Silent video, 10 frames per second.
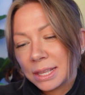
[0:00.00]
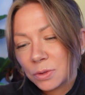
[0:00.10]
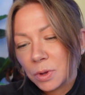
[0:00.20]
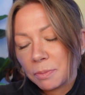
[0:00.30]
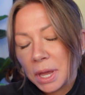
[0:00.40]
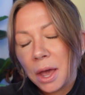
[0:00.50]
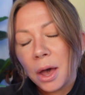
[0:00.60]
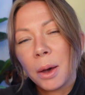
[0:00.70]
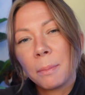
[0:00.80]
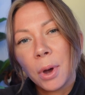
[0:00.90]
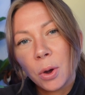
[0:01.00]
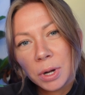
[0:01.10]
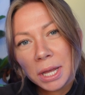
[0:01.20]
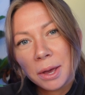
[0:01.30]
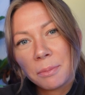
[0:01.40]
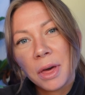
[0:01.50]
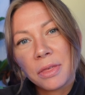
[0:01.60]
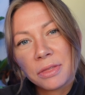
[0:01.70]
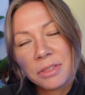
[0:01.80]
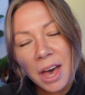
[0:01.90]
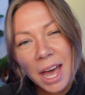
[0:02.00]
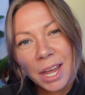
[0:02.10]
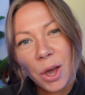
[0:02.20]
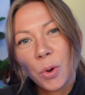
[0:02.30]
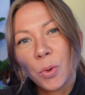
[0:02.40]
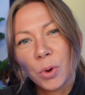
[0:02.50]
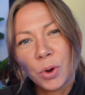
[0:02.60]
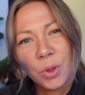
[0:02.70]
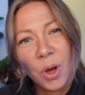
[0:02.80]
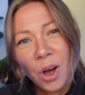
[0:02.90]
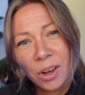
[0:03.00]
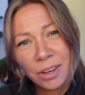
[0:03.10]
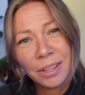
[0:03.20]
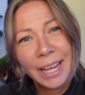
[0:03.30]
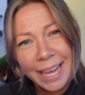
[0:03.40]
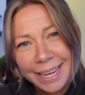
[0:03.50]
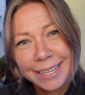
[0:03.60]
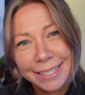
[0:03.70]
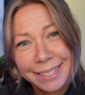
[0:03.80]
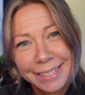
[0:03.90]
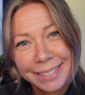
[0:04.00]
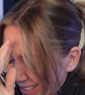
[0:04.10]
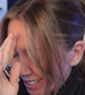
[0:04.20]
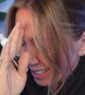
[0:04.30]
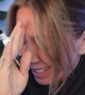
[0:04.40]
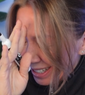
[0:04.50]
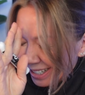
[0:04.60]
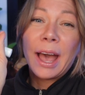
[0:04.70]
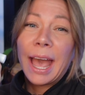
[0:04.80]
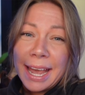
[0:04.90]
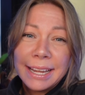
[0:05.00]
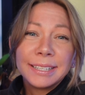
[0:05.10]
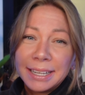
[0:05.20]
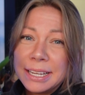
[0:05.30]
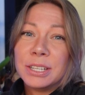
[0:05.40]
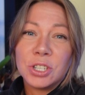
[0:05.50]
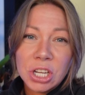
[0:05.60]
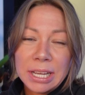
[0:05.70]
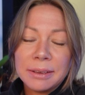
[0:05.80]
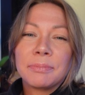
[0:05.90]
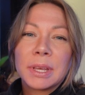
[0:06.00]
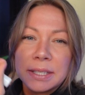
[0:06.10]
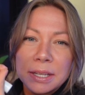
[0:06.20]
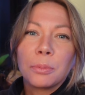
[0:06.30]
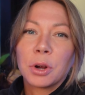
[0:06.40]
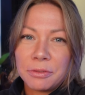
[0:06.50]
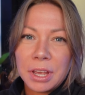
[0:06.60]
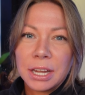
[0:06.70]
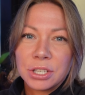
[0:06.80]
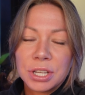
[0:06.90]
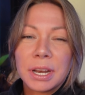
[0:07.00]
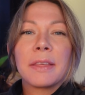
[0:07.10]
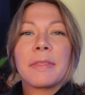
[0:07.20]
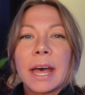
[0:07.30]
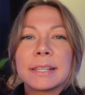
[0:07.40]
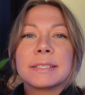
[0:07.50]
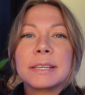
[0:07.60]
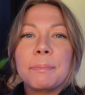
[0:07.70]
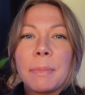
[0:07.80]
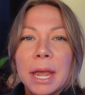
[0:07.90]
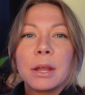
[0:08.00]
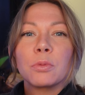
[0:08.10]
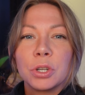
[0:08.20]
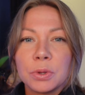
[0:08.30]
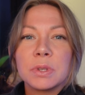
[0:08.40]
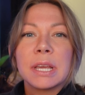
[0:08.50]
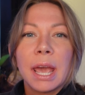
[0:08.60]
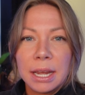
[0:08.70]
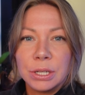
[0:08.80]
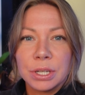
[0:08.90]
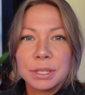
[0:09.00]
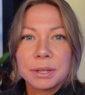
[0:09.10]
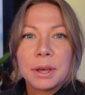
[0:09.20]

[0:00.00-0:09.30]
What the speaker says: this with me, ammonium thioglycolate. I don't know, y'all. ATG is the abbreviation. That's the main reducing agent.